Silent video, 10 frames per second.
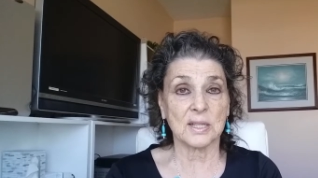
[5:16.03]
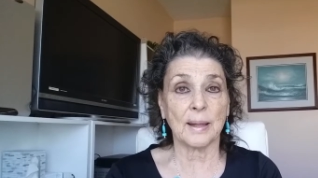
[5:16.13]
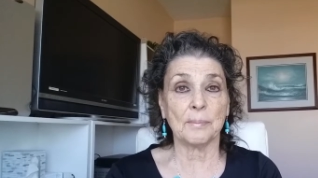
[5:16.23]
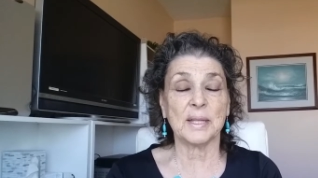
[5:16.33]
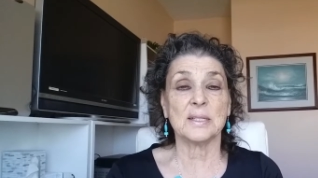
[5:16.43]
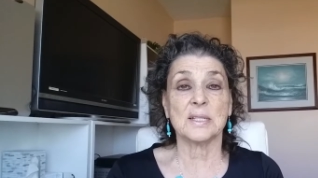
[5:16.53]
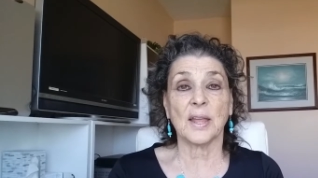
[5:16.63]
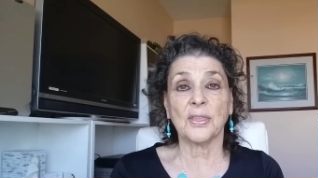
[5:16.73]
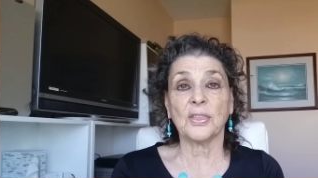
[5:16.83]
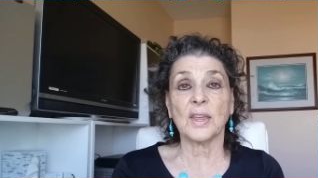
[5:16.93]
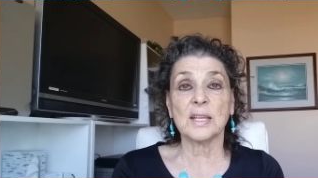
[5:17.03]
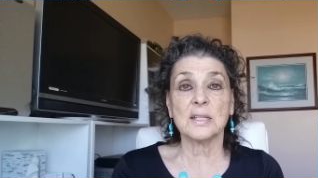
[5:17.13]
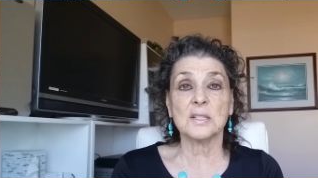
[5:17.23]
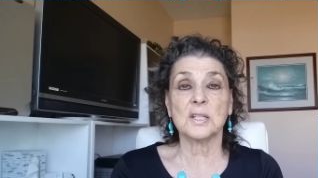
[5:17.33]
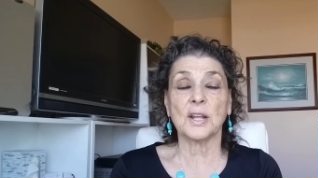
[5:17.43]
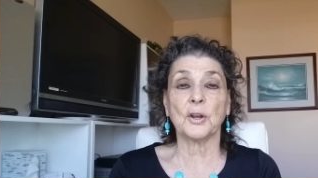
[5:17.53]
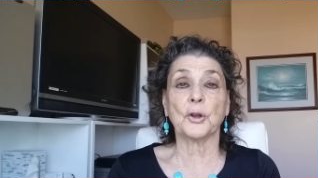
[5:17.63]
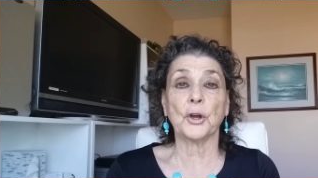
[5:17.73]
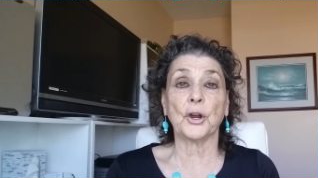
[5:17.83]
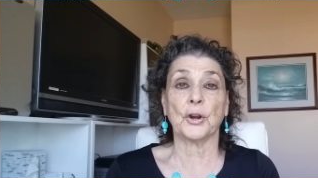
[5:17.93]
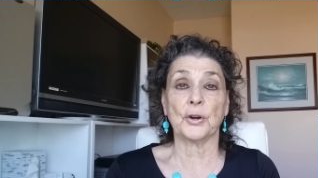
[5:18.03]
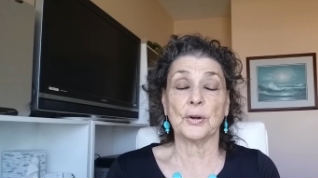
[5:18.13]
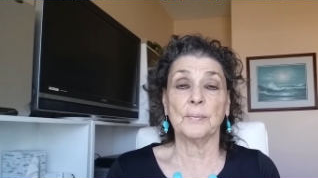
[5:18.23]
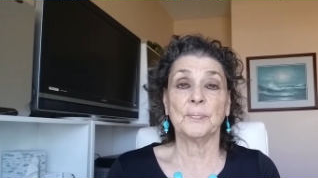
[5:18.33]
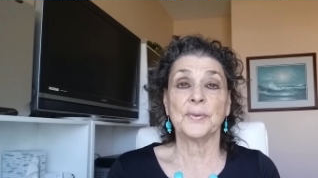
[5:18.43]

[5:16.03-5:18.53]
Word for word: That means that things that occur